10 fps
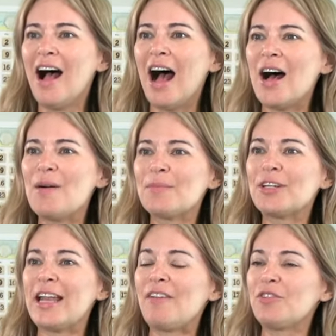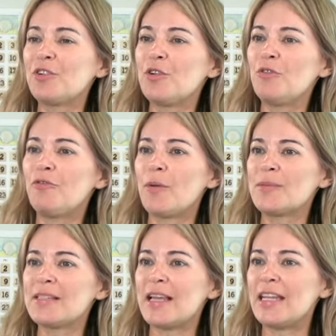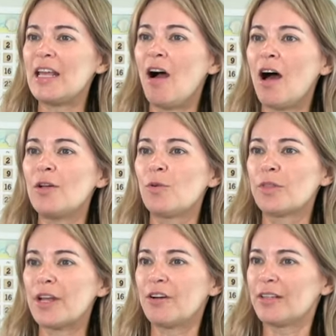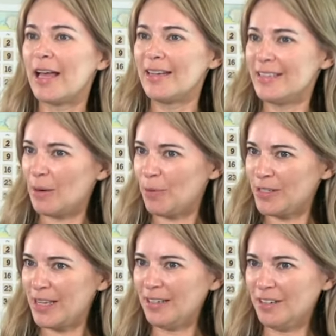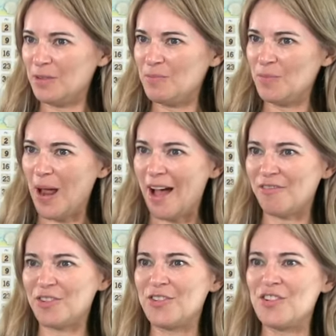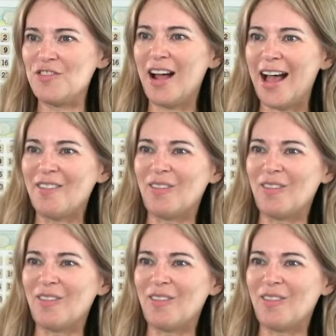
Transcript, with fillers: Um, good afternoon from sunny, hot North Carolina. Deborah said good afternoon. Hi,